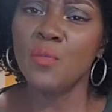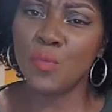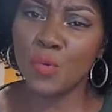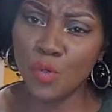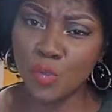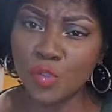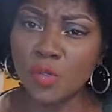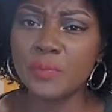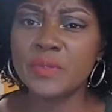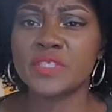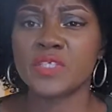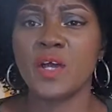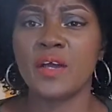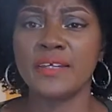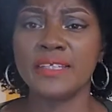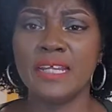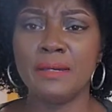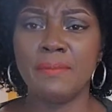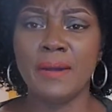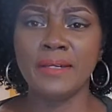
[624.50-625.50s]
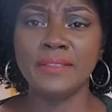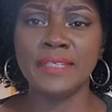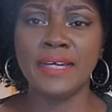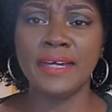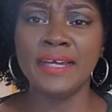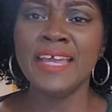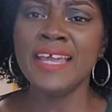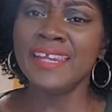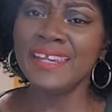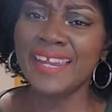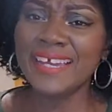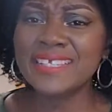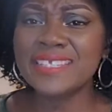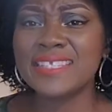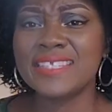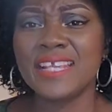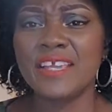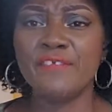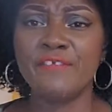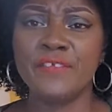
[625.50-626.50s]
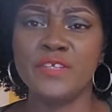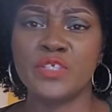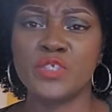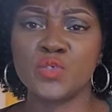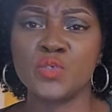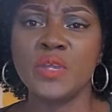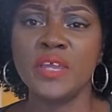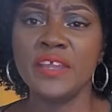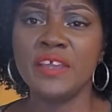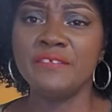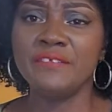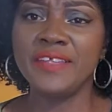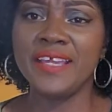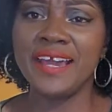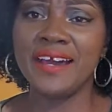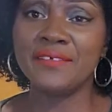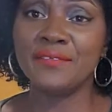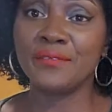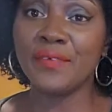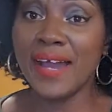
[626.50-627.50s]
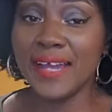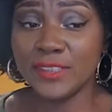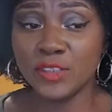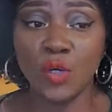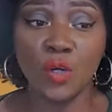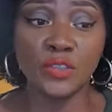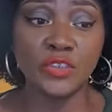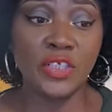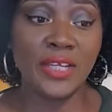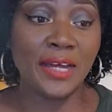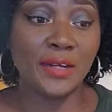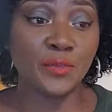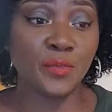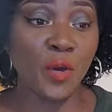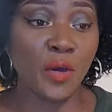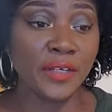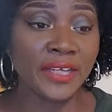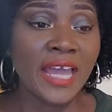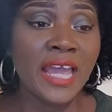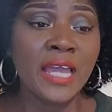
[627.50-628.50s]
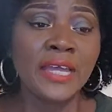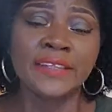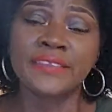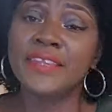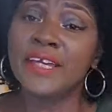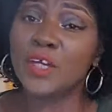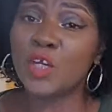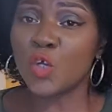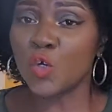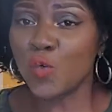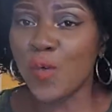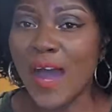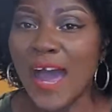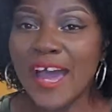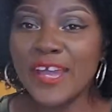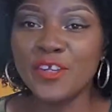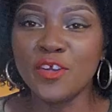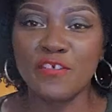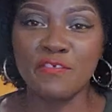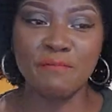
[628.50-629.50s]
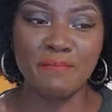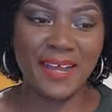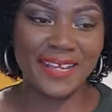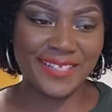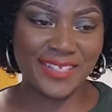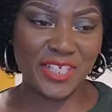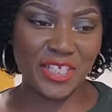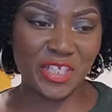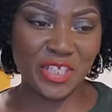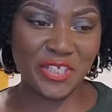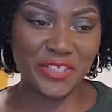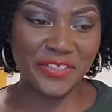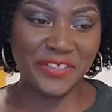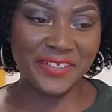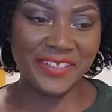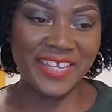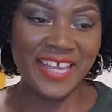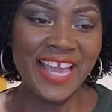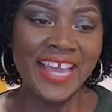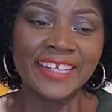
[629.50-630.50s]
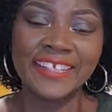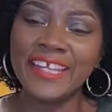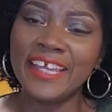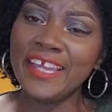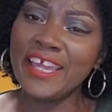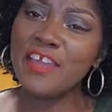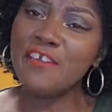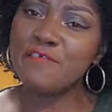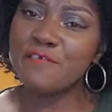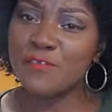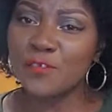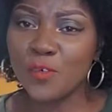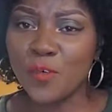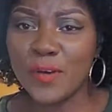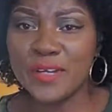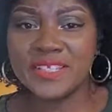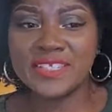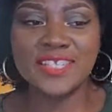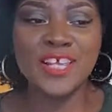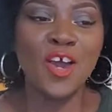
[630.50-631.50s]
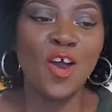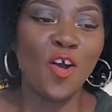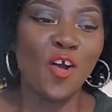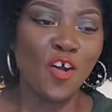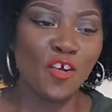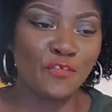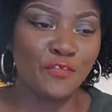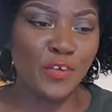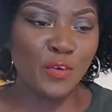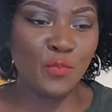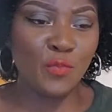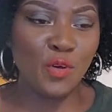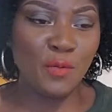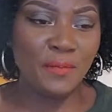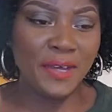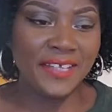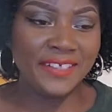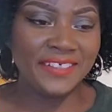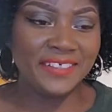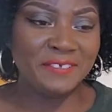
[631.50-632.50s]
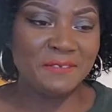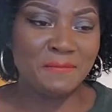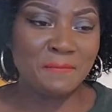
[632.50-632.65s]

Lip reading: We're going to be talking about that. Let's see if they are right or they are wrong. The cry of my sister, the influence of a woman.